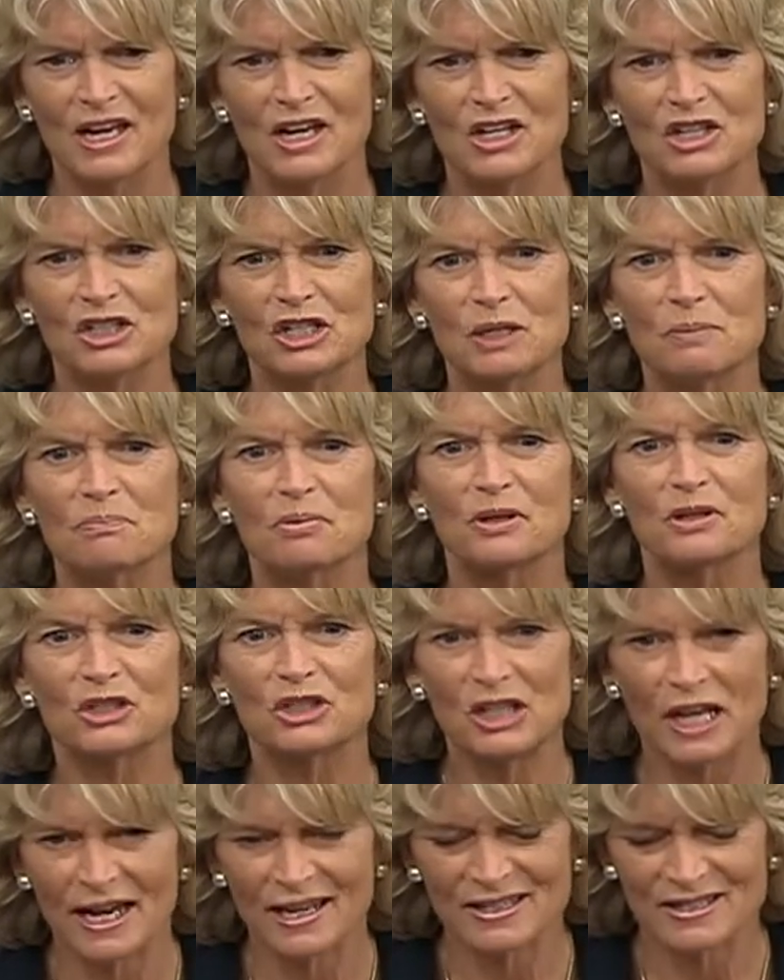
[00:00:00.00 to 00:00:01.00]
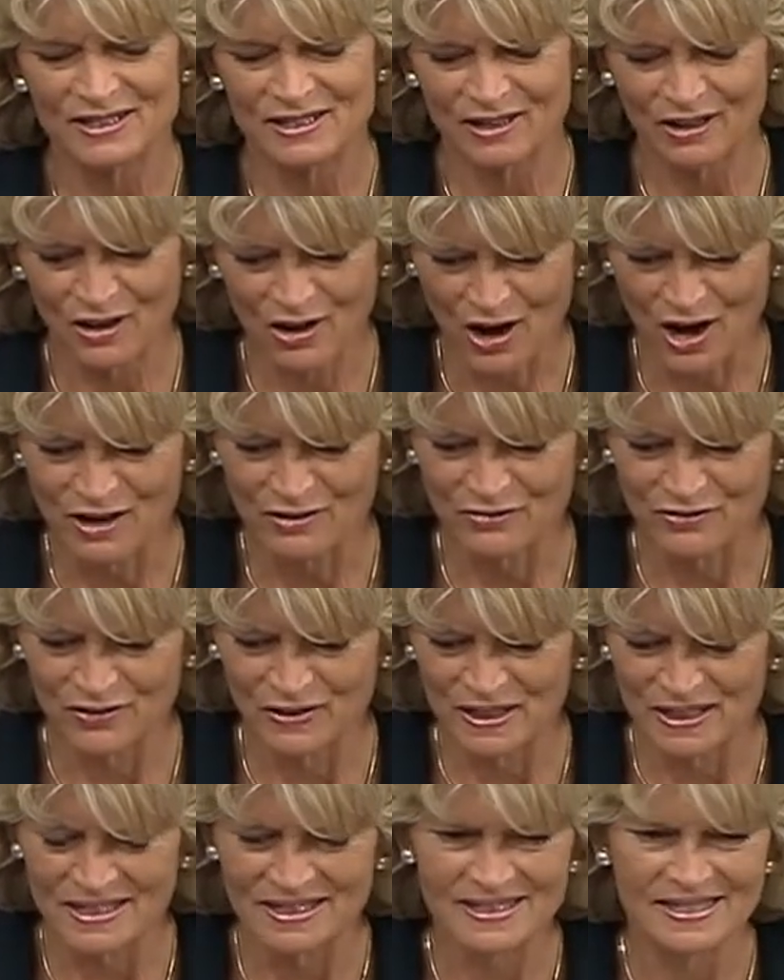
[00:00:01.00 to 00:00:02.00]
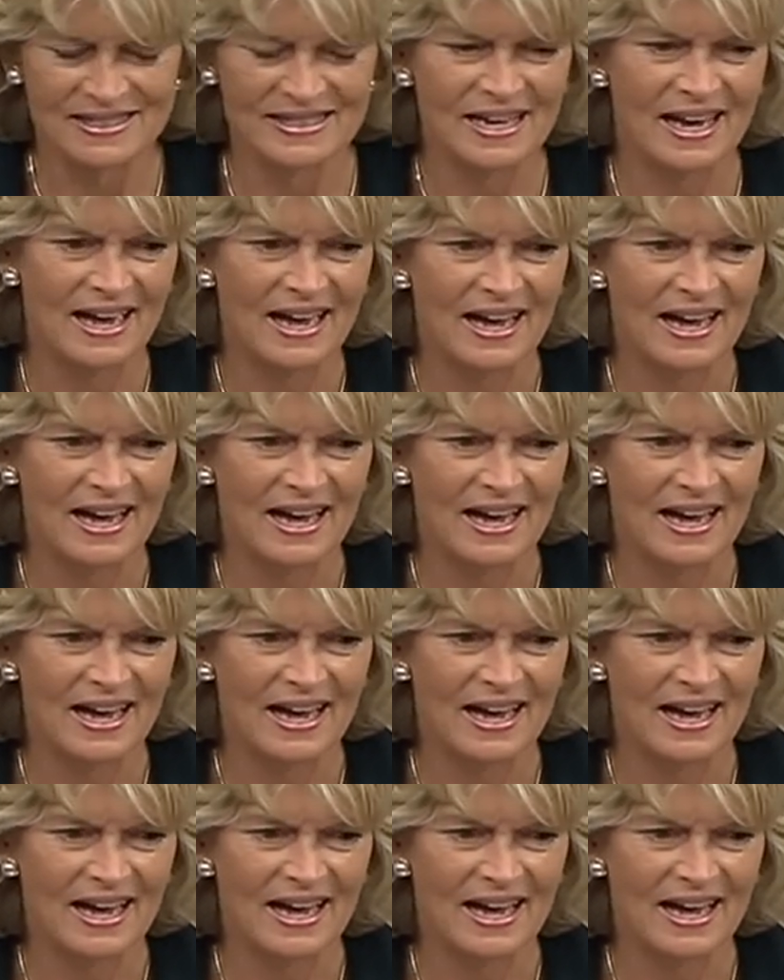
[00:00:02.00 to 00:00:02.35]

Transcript: She projects confidence.